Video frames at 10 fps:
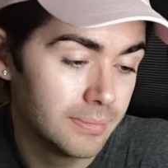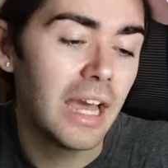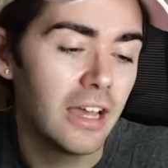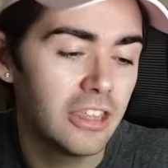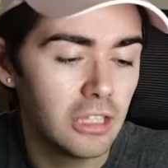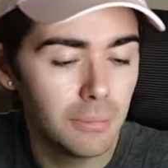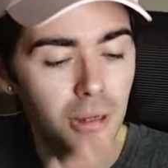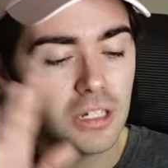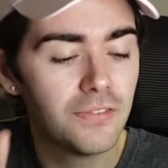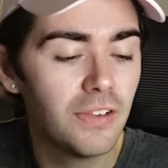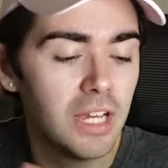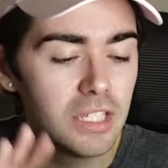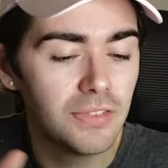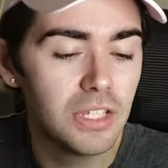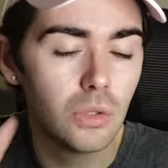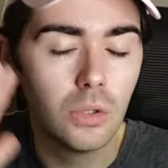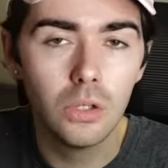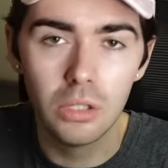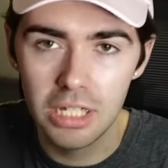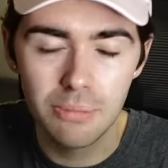But yeah, I think the butterflies of this
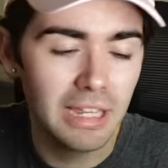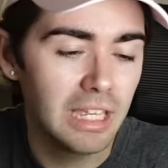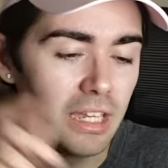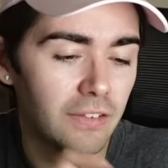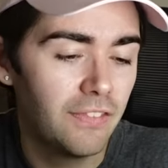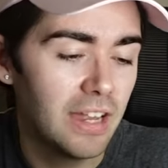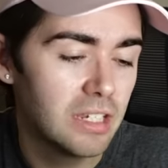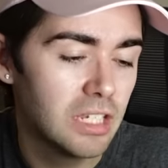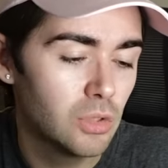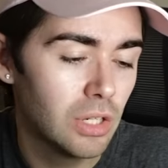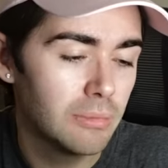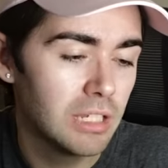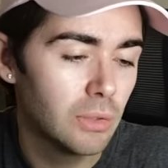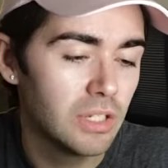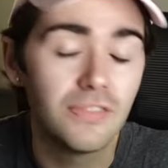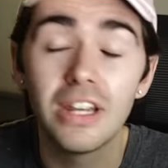all is making it fantasy dream sequence.